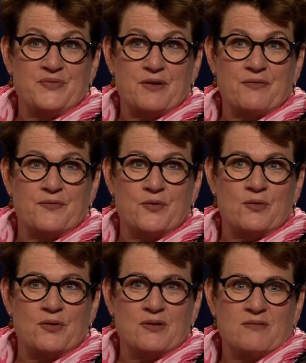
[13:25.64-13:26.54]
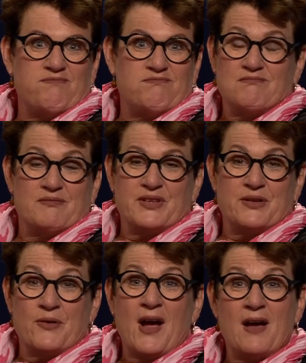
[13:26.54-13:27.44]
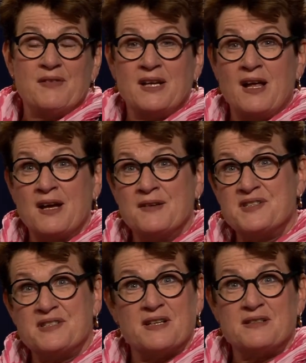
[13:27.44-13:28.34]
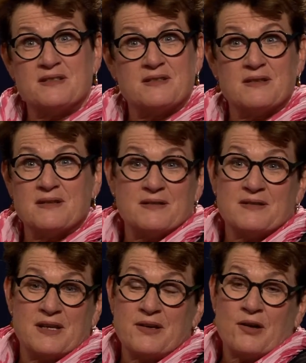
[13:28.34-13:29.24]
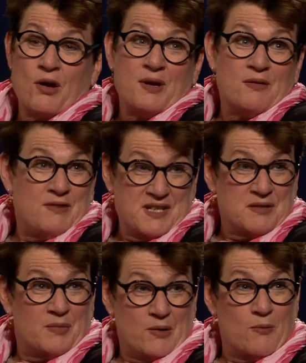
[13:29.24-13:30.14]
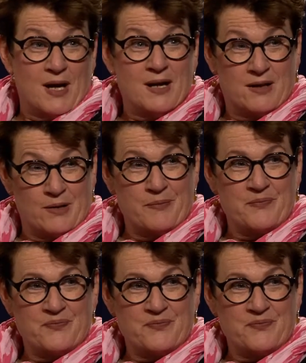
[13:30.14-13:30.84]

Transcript: for, you know, having lives that are going reasonably well.